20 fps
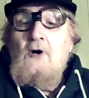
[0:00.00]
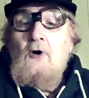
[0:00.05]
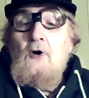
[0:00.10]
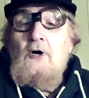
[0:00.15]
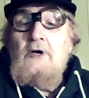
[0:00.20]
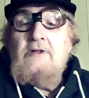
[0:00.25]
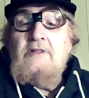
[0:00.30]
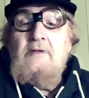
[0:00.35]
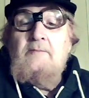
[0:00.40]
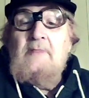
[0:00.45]

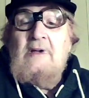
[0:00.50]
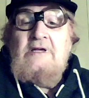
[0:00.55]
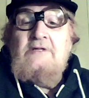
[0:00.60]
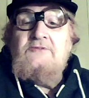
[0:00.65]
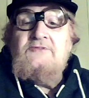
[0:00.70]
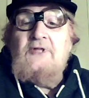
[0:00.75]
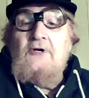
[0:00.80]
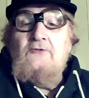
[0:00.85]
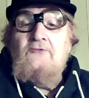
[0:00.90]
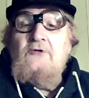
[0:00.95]
Or they
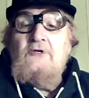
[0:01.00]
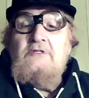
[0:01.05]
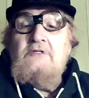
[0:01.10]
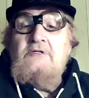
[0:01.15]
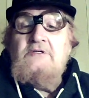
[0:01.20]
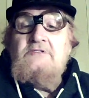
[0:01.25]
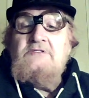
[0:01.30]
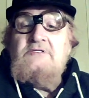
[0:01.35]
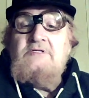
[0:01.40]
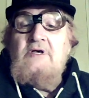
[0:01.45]
might turn around
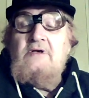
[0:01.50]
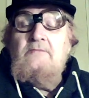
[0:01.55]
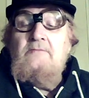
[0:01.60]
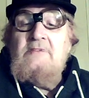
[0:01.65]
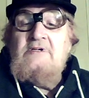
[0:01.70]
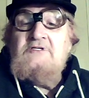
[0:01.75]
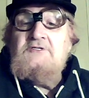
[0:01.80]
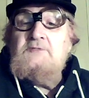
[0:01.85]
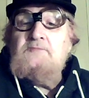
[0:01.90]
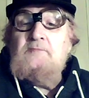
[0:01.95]
and say to
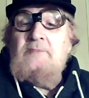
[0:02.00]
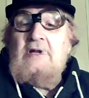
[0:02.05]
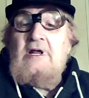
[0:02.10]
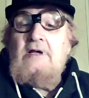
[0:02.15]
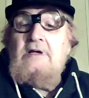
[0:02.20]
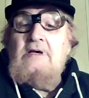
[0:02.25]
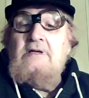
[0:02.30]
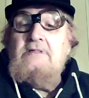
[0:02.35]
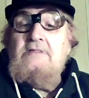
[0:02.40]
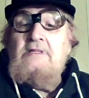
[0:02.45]
me,
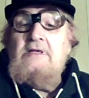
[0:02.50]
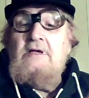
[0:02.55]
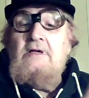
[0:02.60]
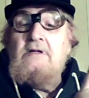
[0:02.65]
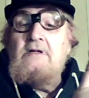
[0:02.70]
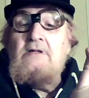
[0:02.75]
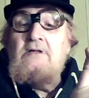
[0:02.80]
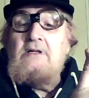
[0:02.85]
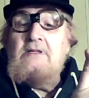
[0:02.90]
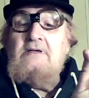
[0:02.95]
sprechen die
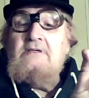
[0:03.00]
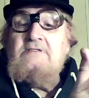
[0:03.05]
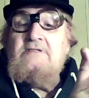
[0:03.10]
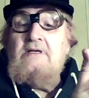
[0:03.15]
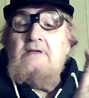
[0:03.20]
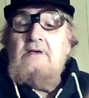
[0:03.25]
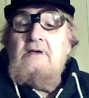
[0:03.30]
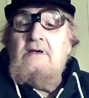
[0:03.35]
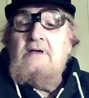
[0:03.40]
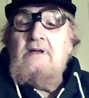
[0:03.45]

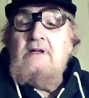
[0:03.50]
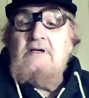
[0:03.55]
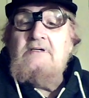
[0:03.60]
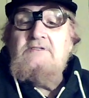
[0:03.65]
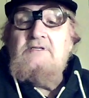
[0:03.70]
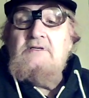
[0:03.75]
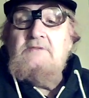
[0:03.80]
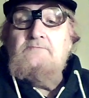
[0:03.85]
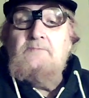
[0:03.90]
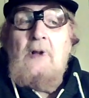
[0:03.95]
English? And I
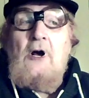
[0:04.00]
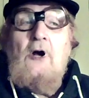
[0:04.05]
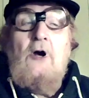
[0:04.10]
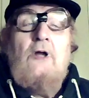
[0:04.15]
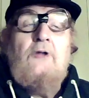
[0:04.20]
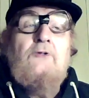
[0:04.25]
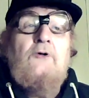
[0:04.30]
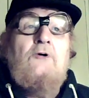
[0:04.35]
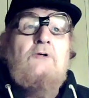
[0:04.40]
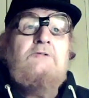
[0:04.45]
say,
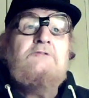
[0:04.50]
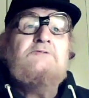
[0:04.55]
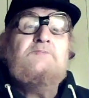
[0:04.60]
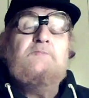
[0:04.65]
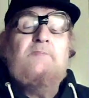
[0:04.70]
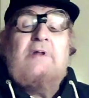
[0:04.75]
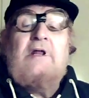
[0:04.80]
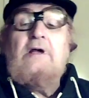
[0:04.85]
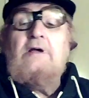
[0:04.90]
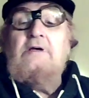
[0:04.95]
ah, no,
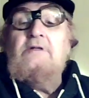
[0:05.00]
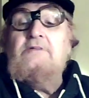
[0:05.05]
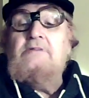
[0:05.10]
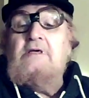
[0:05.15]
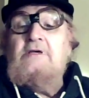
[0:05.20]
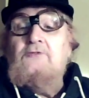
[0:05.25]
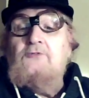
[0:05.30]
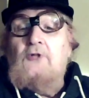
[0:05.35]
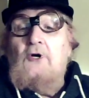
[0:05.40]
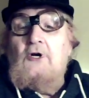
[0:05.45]
sprechen
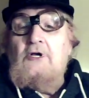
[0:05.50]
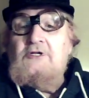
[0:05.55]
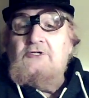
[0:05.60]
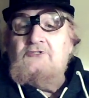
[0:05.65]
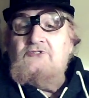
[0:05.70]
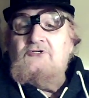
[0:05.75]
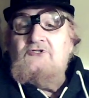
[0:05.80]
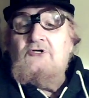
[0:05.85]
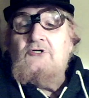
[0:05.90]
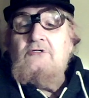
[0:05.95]
die
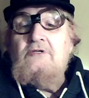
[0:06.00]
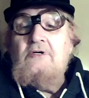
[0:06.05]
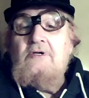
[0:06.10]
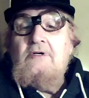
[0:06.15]
Deutsch.